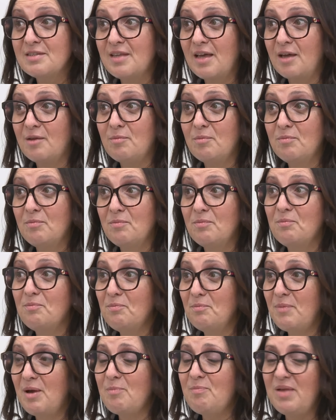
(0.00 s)
that
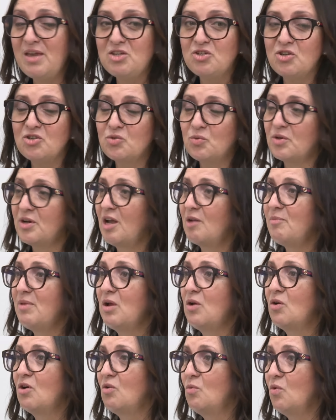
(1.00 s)
my patients were not
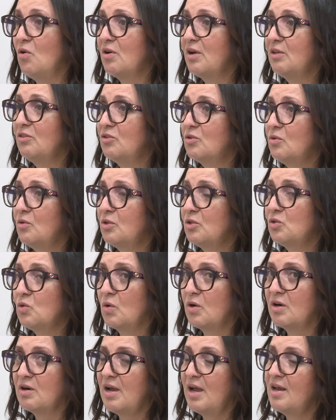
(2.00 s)
walking through the
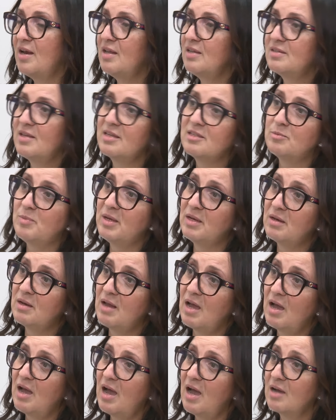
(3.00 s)
door, and it has
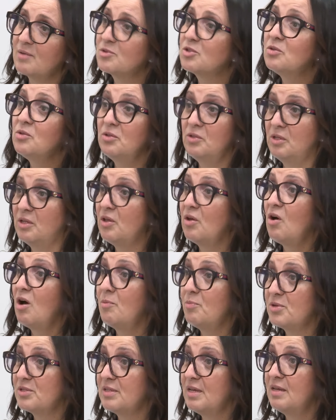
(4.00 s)
been absolutely the
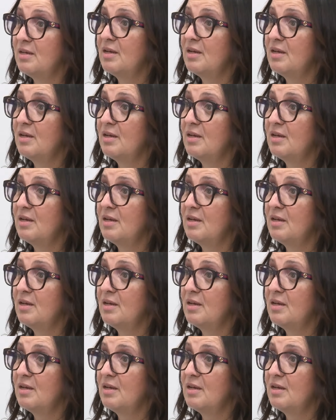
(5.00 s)
opposite.